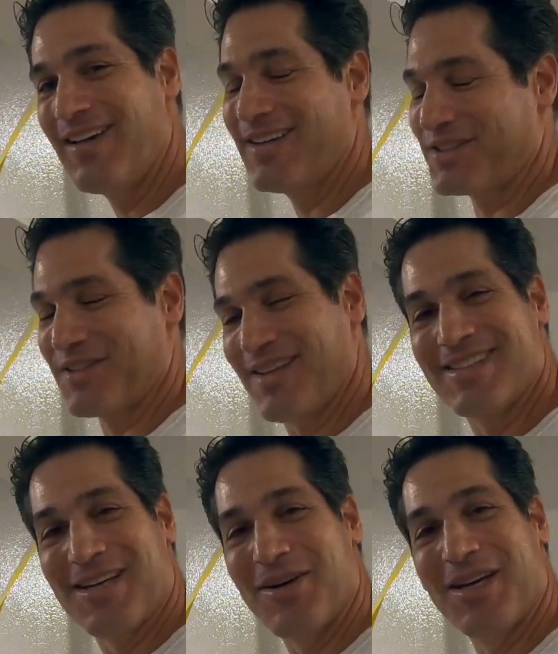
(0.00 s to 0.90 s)
Actually,
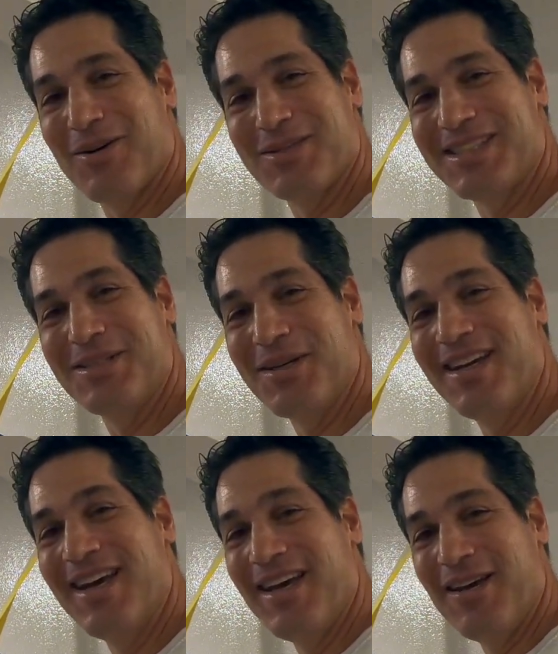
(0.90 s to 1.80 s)
that's how I always do
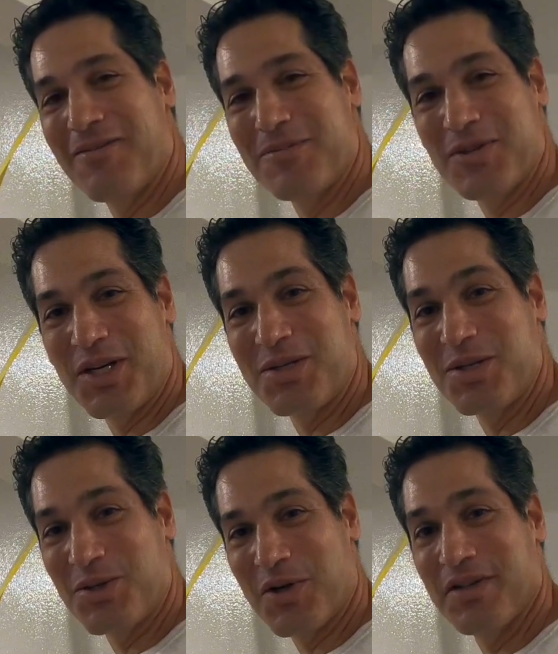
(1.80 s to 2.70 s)
it. If I'm doing a
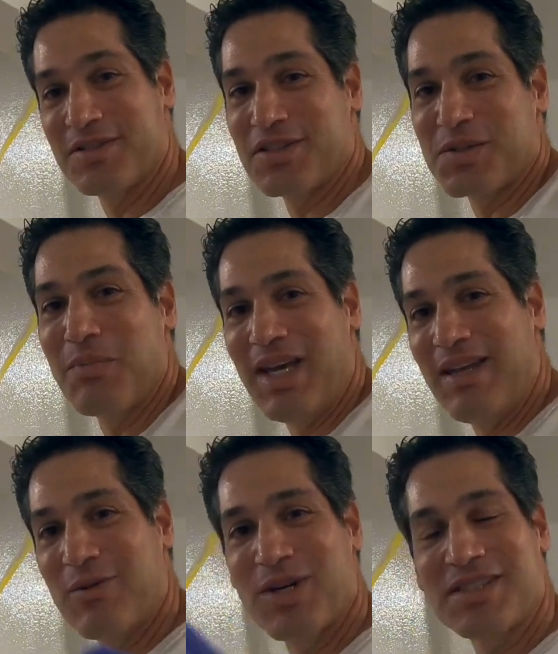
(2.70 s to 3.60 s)
tutorial, it's just me.
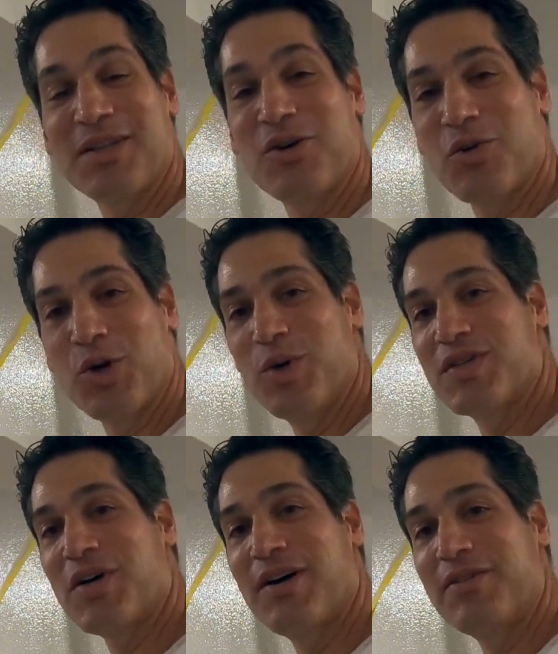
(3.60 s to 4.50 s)
The rest of the crew
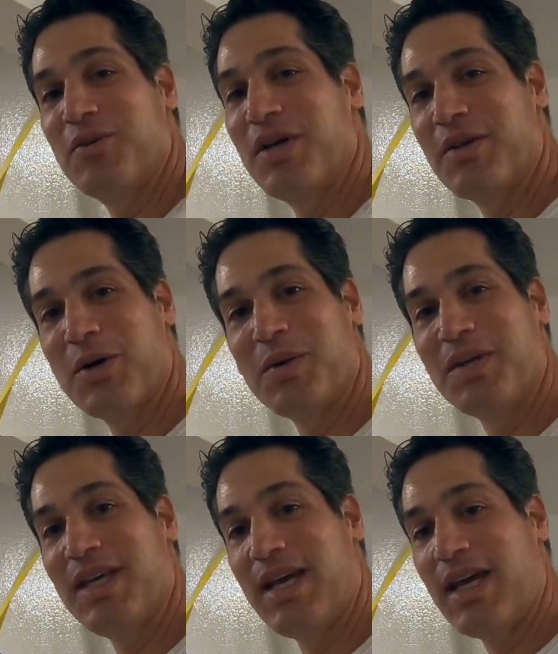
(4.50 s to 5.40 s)
is off doing their
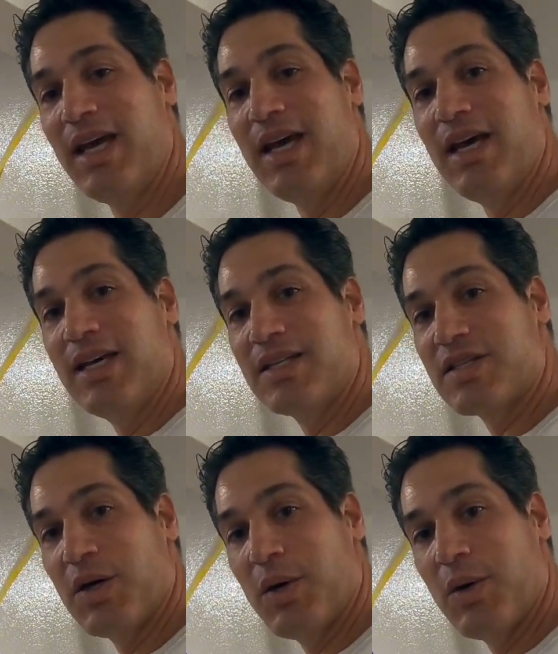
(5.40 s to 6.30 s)
own thing.
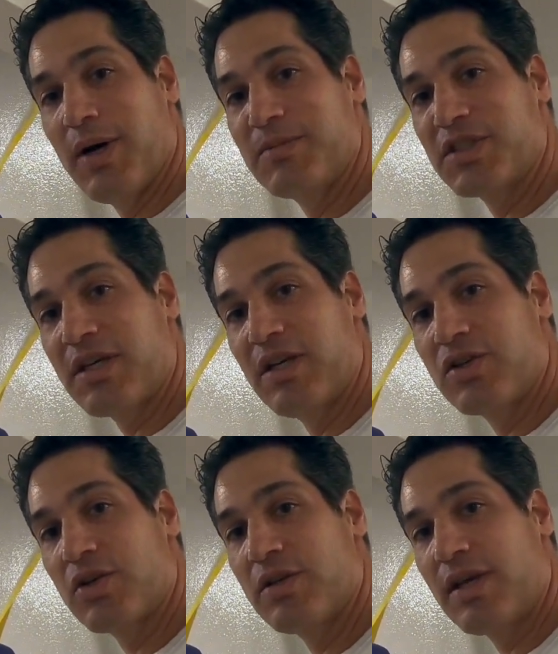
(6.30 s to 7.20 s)
So I'm just going
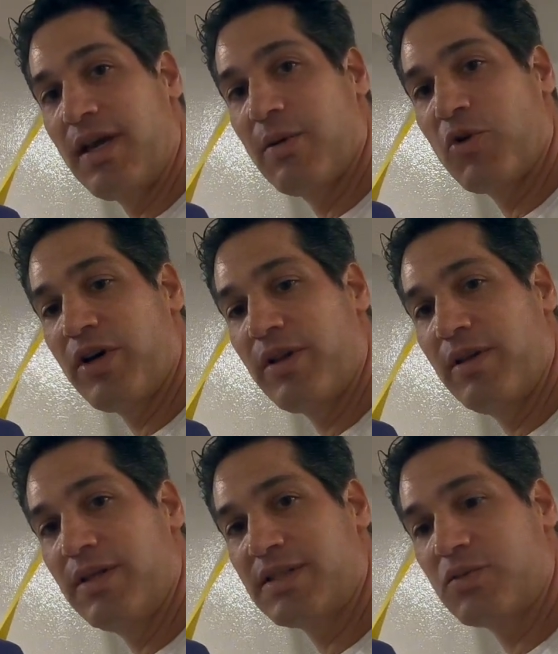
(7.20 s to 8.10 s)
to turn the camera
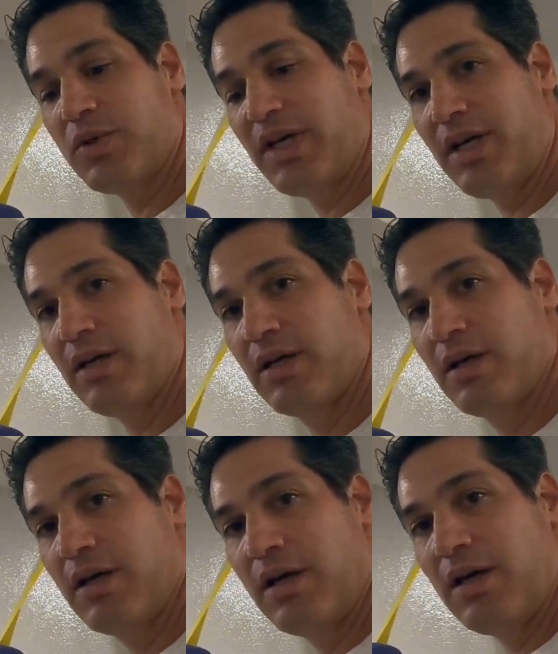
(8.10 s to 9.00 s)
this way,
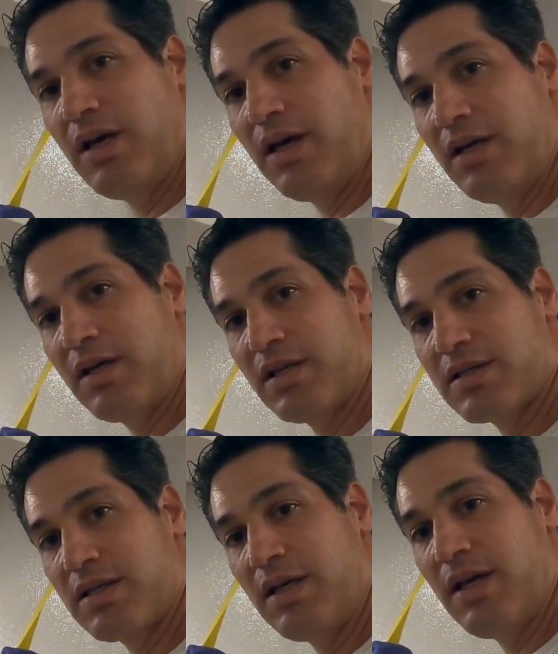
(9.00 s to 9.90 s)
and you can
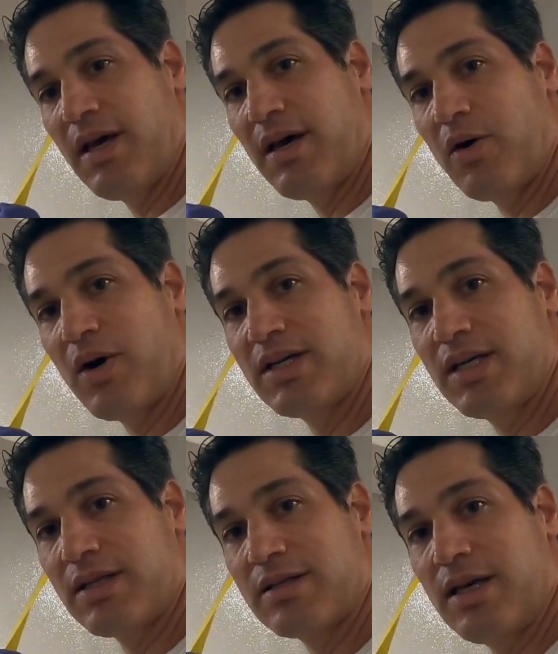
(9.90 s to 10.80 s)
see how I
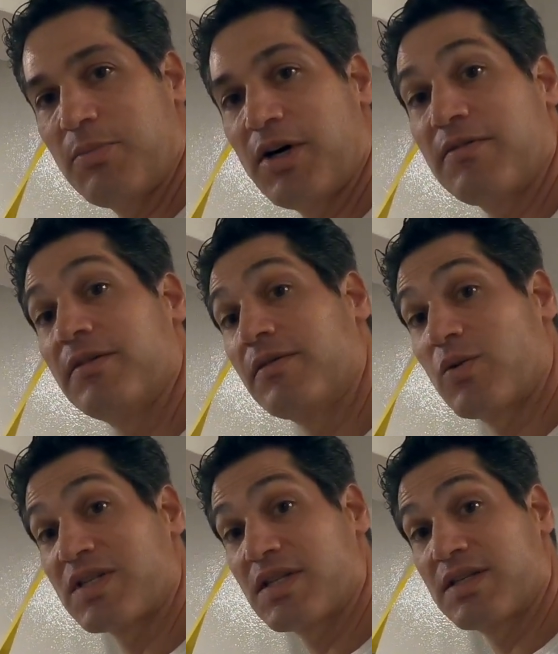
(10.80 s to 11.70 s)
take the tape off of the
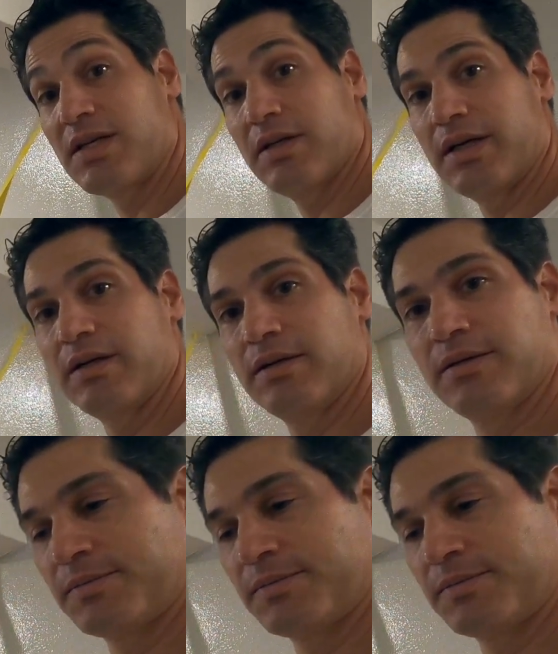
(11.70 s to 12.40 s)
rest of the ceiling.